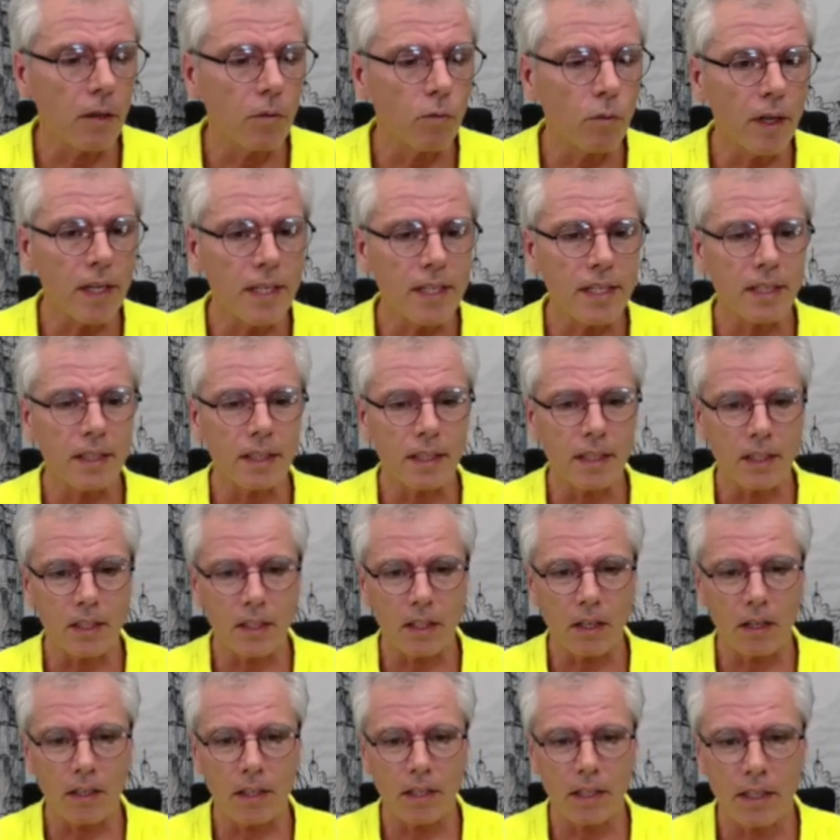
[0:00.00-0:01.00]
Recently
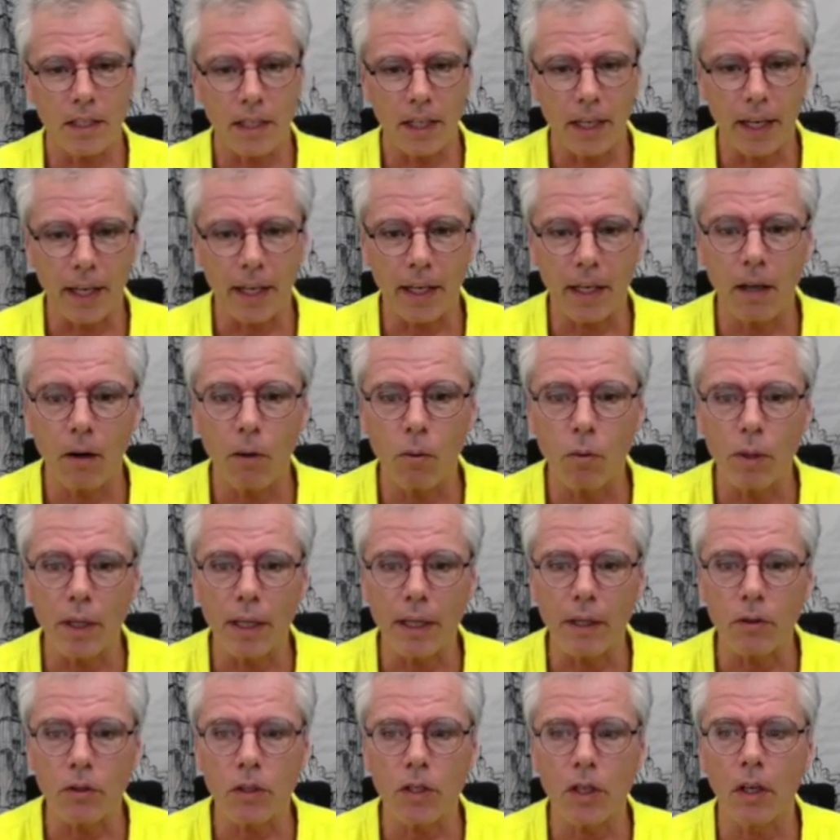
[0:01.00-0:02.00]
started to get cold
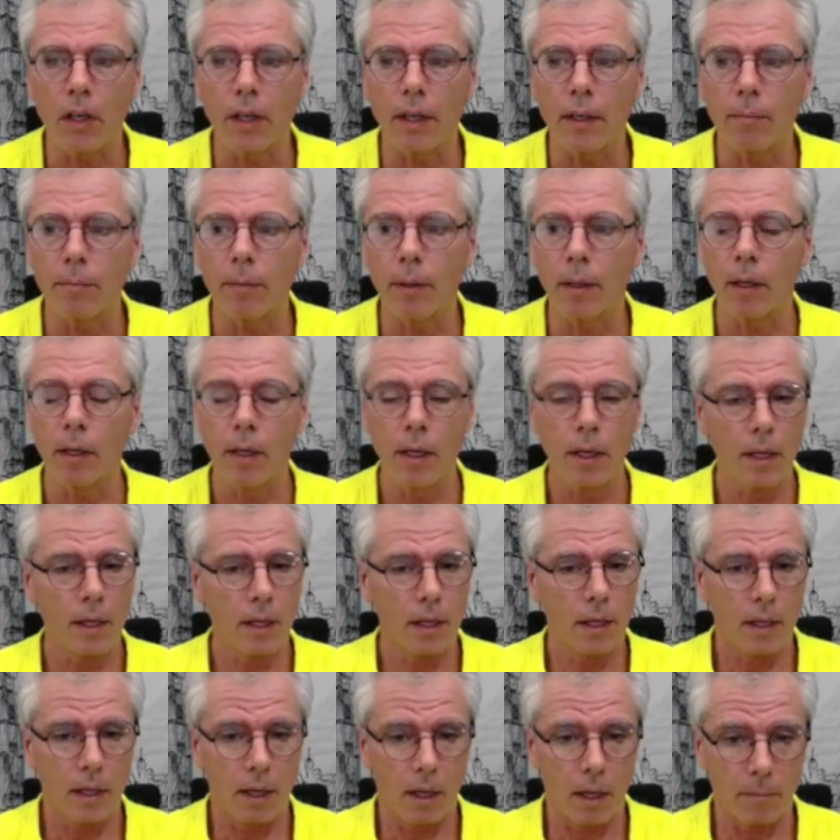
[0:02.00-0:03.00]
outside, but
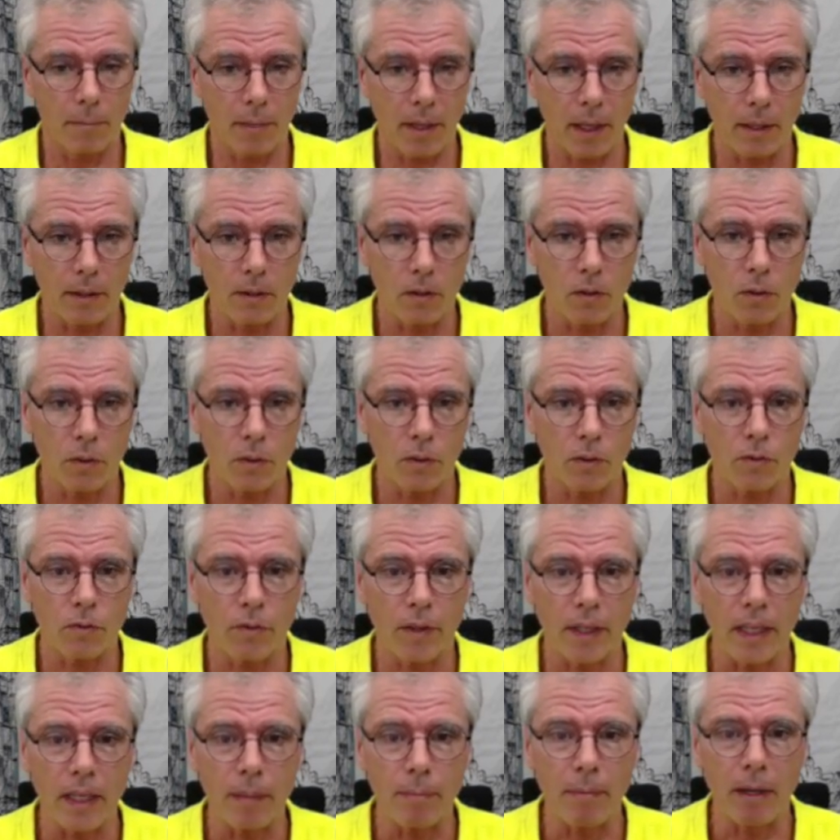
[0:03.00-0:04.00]
I'm getting 2 or
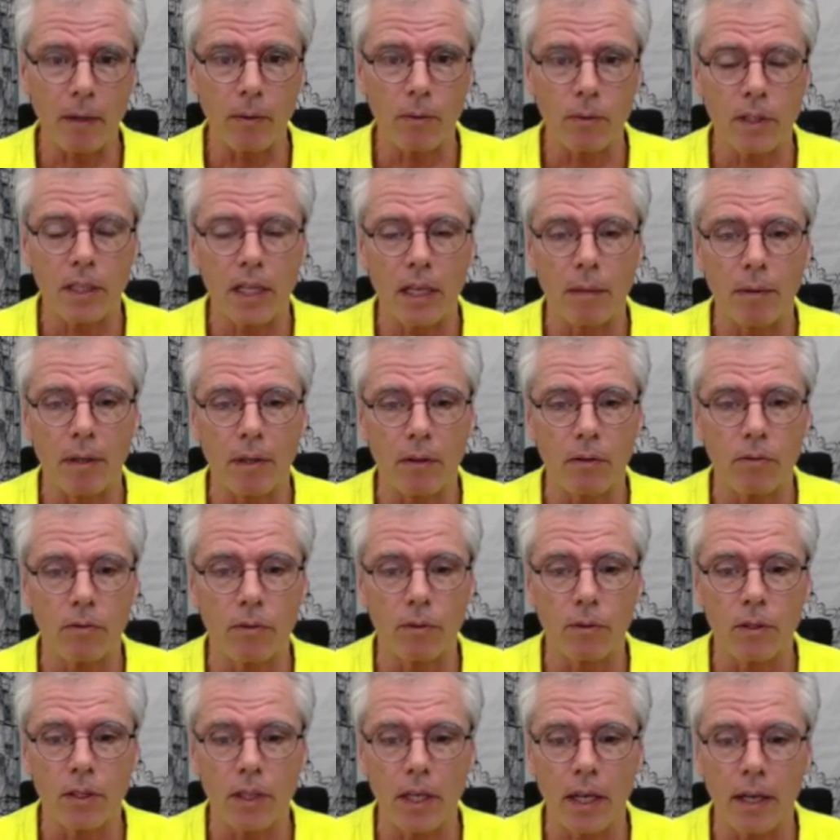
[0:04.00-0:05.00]
3 emails coming
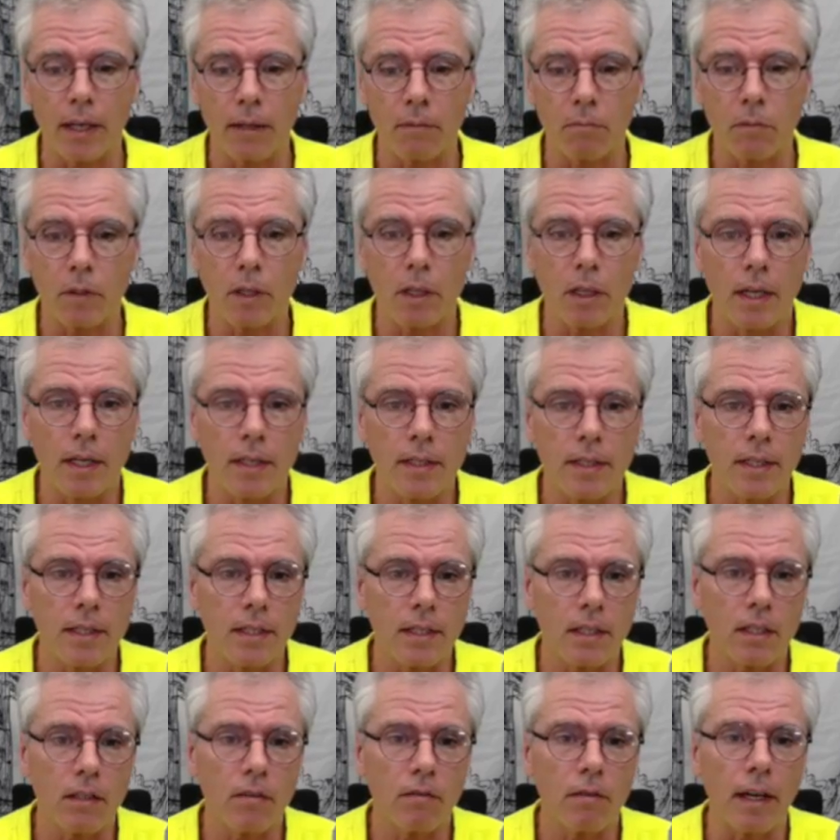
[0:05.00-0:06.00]
through saying, is
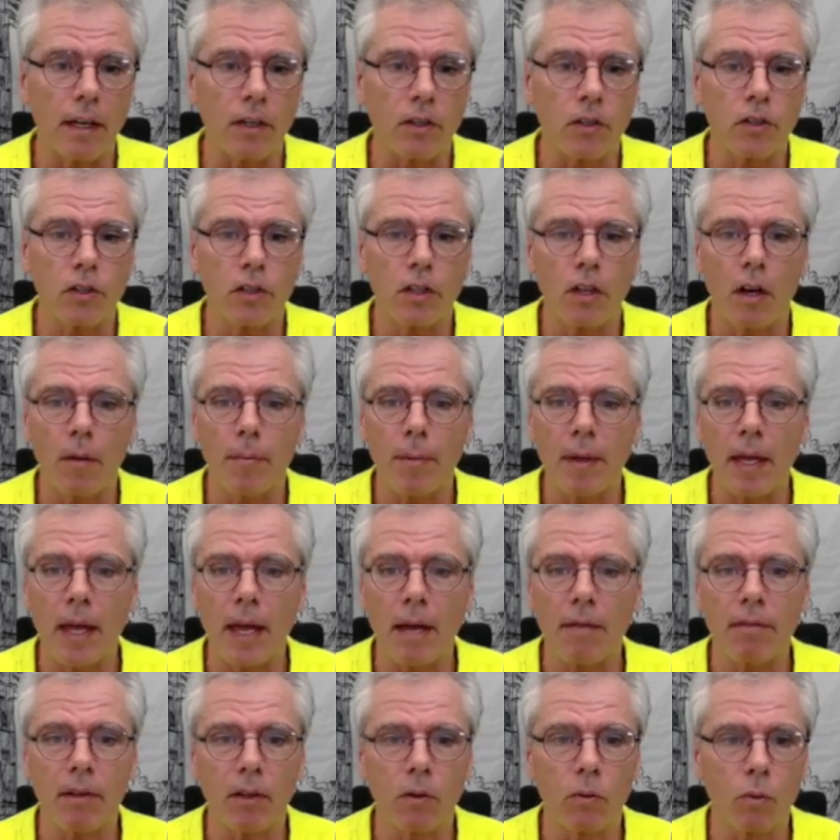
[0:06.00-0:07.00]
this correct? Should I be
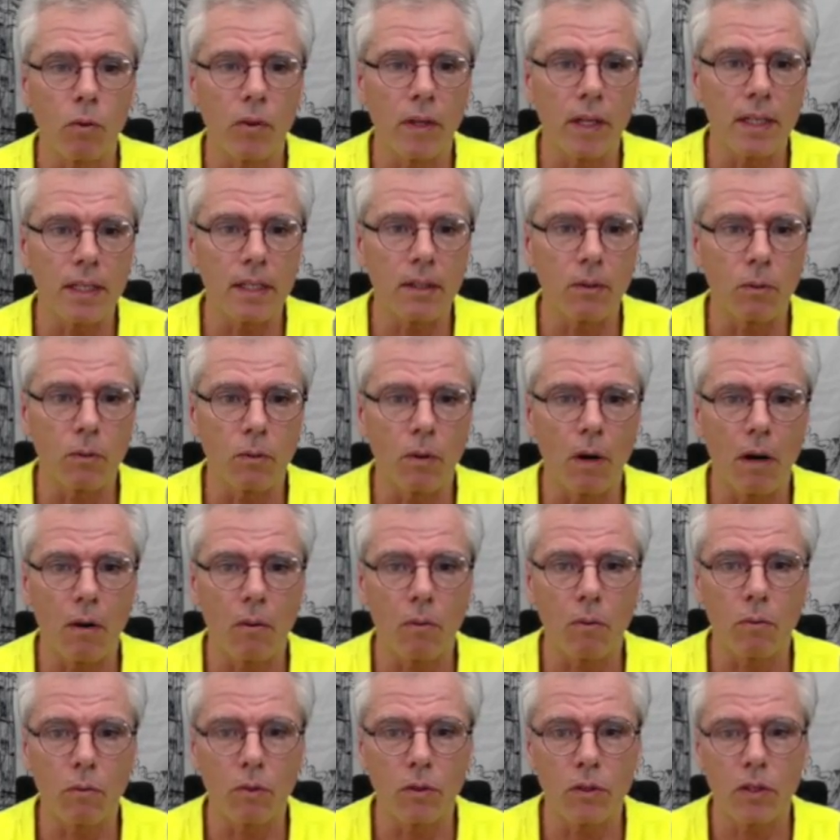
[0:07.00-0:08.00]
having all these little
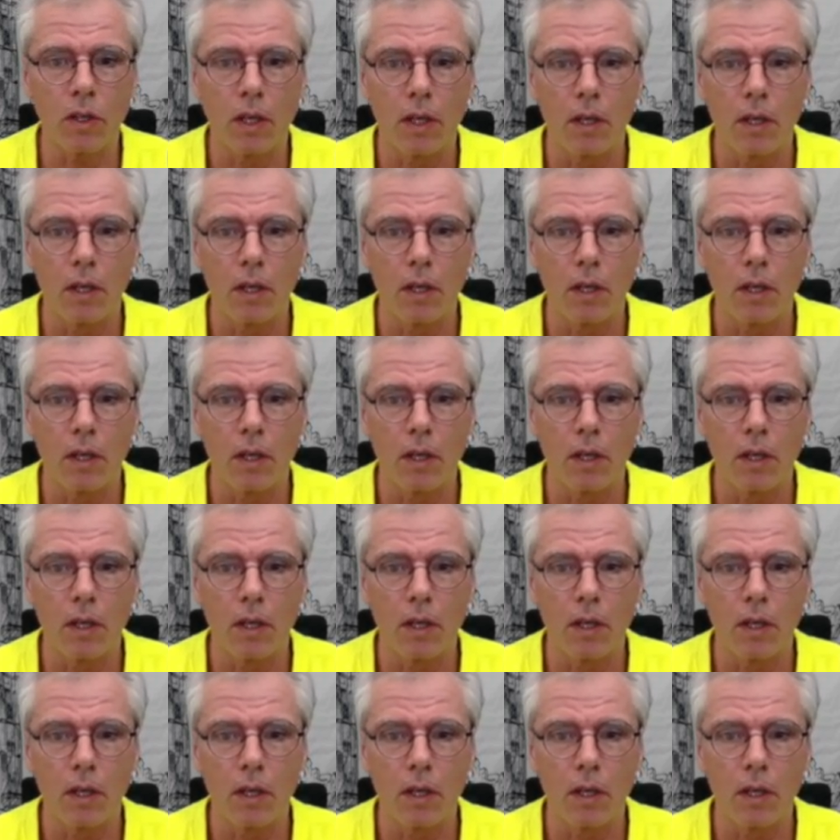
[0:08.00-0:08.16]
holes,